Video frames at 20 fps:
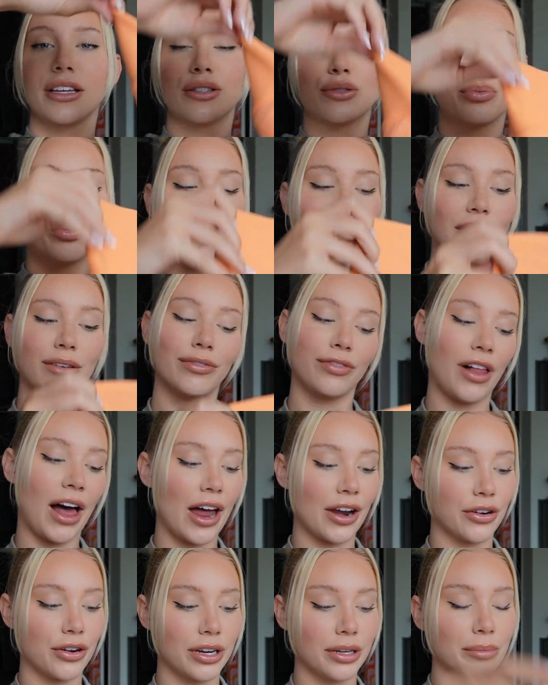is really
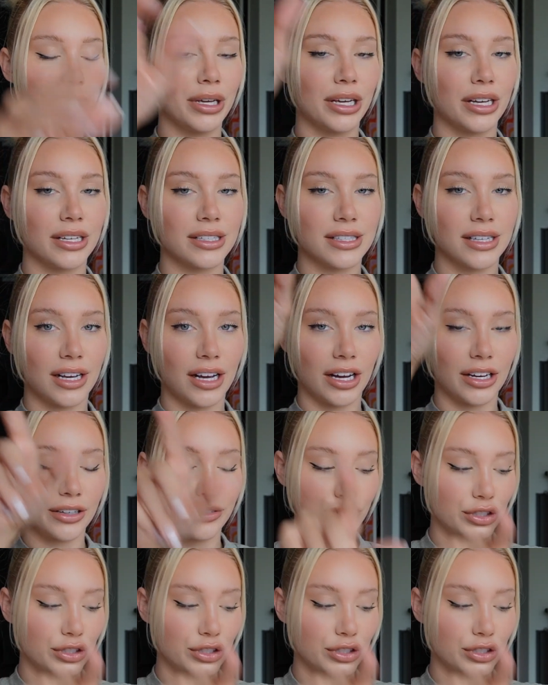flattering because it kind of